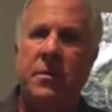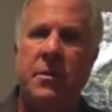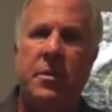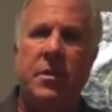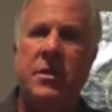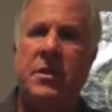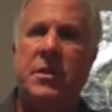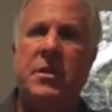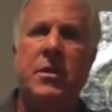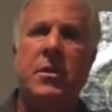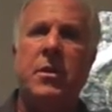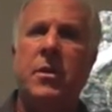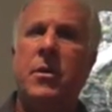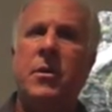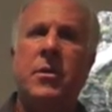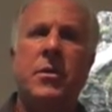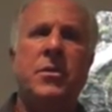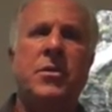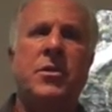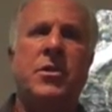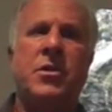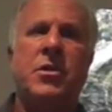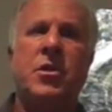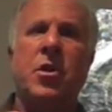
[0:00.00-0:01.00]
because
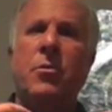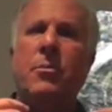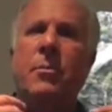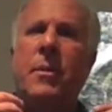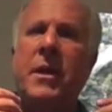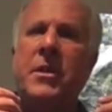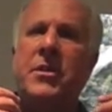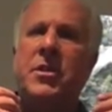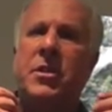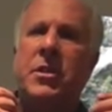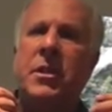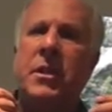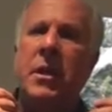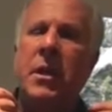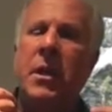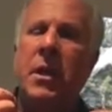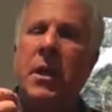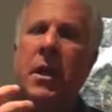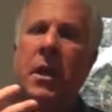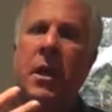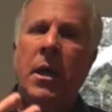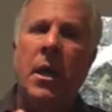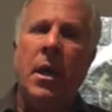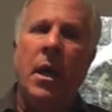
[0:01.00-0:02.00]
so much
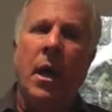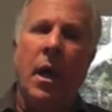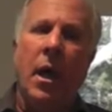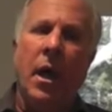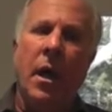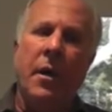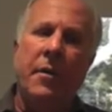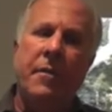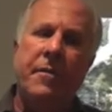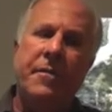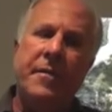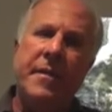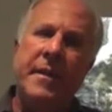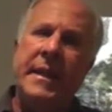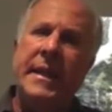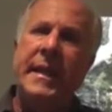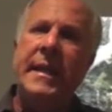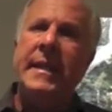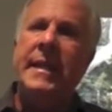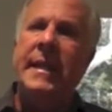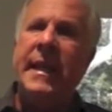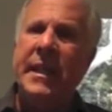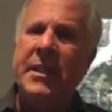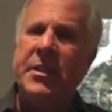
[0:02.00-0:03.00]
of
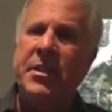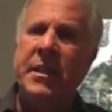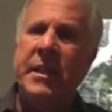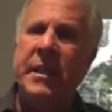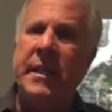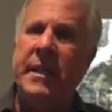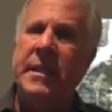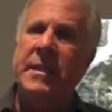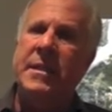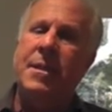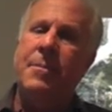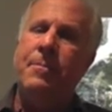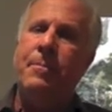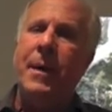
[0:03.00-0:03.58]
your addiction is